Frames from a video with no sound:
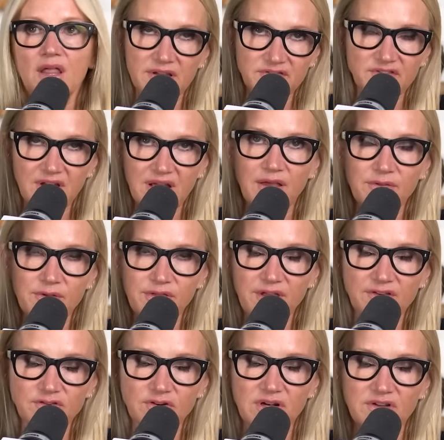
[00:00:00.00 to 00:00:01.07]
listing out the
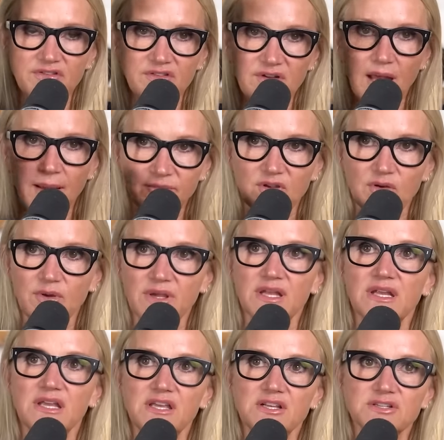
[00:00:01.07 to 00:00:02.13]
things you're going to stop doing
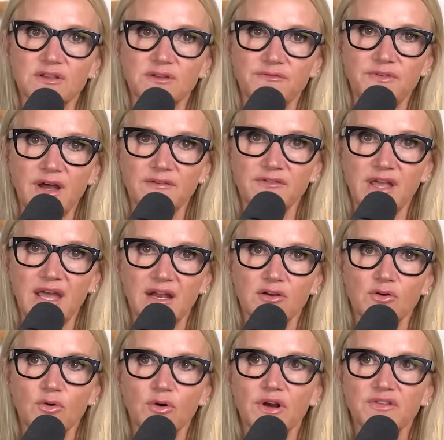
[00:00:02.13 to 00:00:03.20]
in each of the five
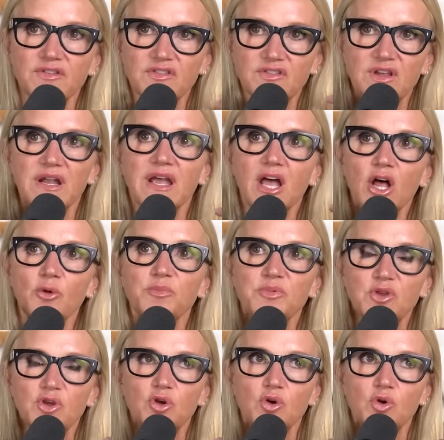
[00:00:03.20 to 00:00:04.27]
categories is going to
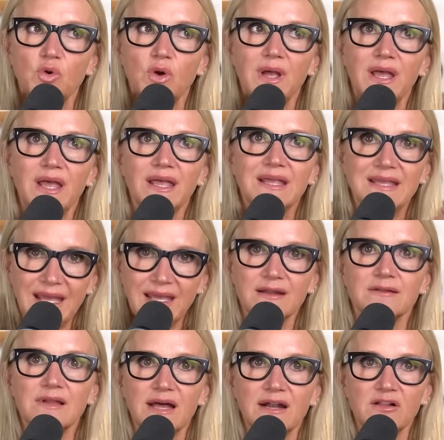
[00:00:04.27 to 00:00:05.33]
help you
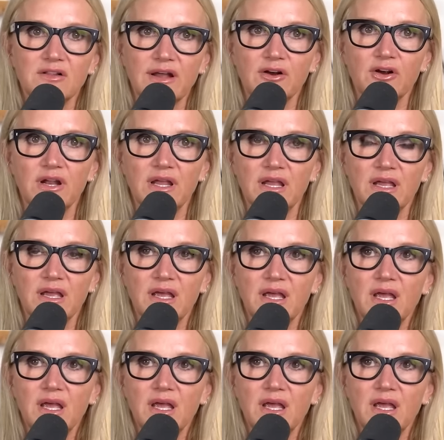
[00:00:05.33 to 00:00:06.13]
gain a lot of clarity.